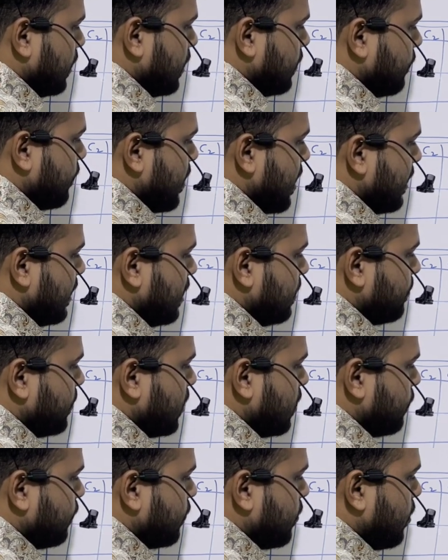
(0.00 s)
required
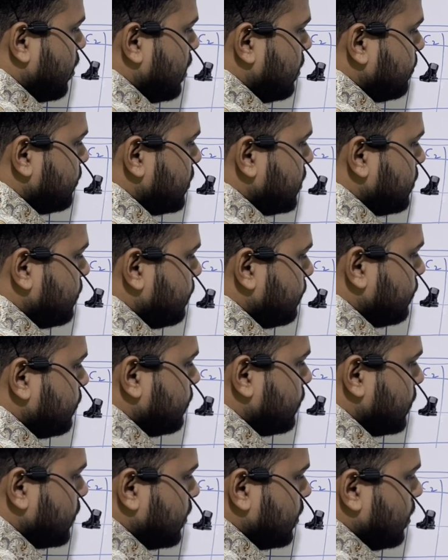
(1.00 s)
number of columns
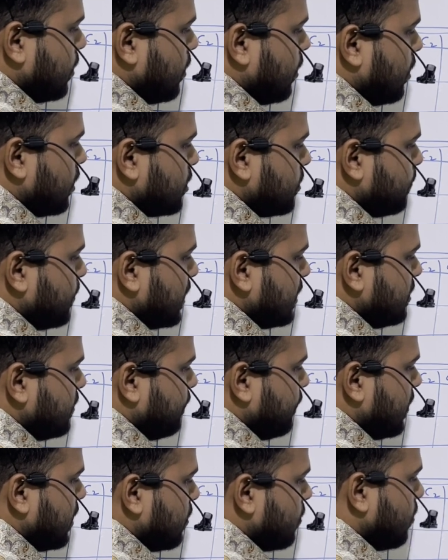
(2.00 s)
or
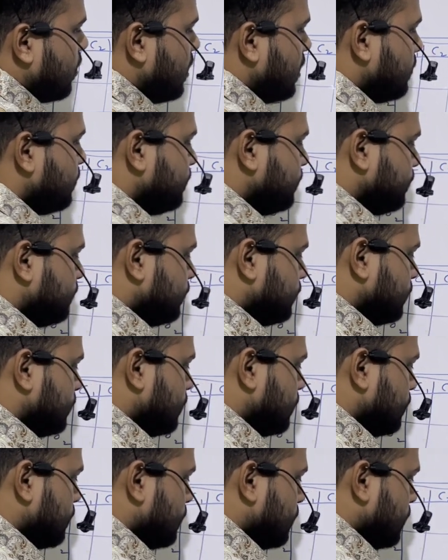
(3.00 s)
specific
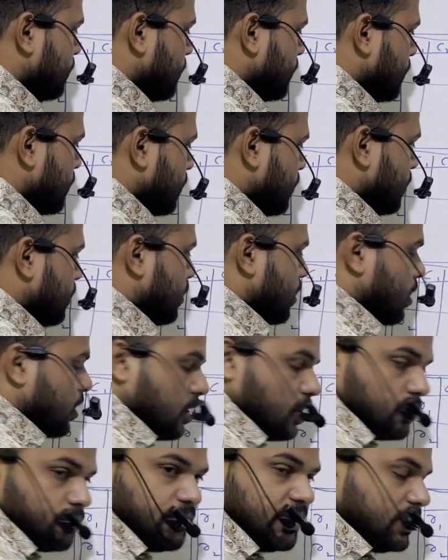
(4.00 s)
column.
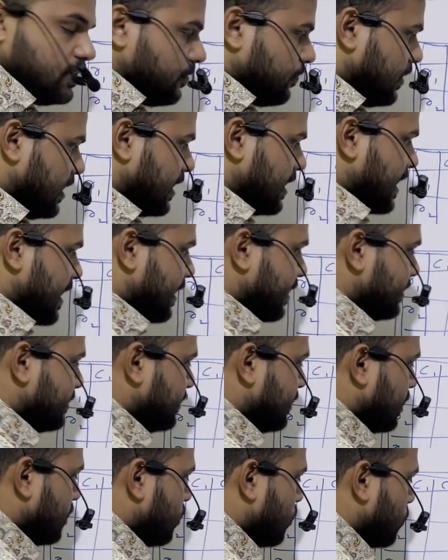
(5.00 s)
Along with, we can
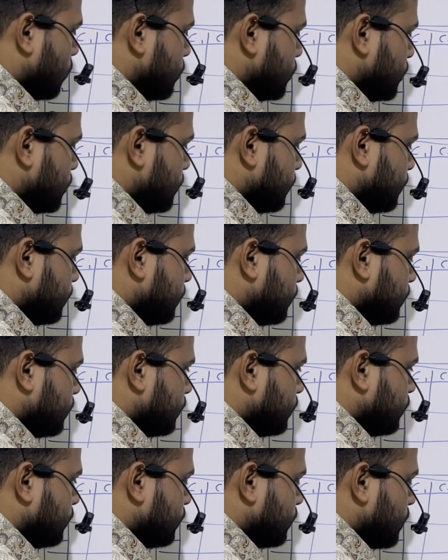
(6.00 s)
restrict rows,
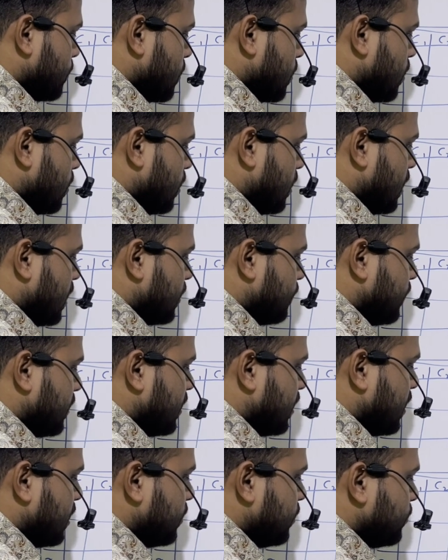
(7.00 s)

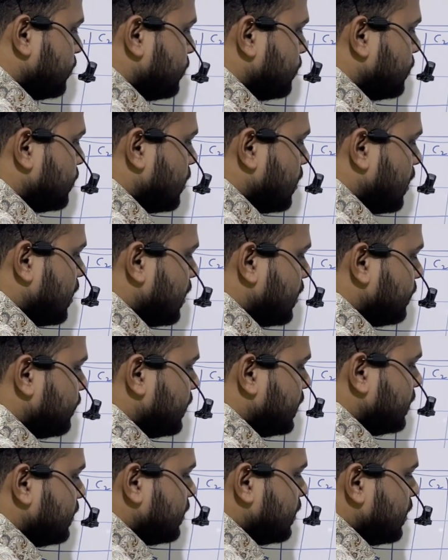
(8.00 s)
R1, R2,
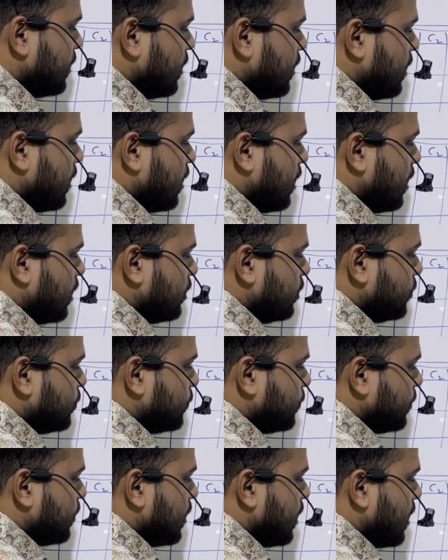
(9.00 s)
R1,
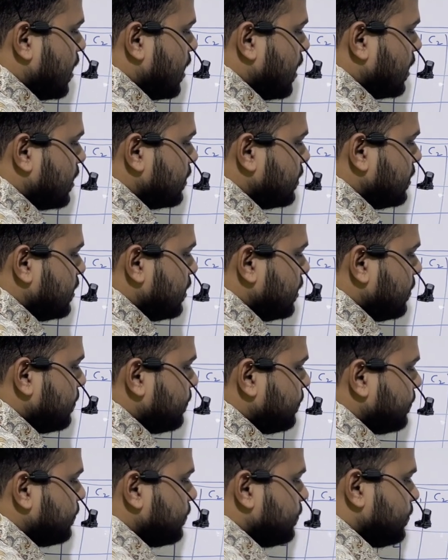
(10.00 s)
R2,
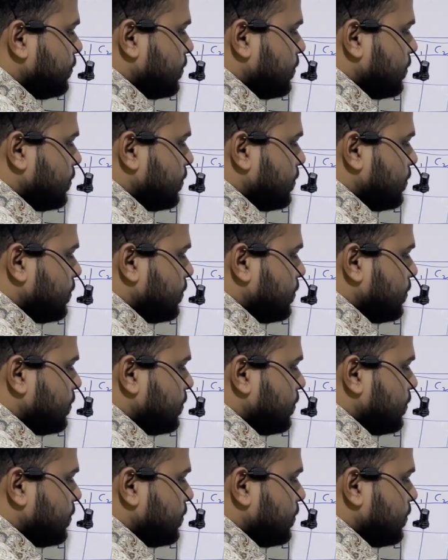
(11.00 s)
R3.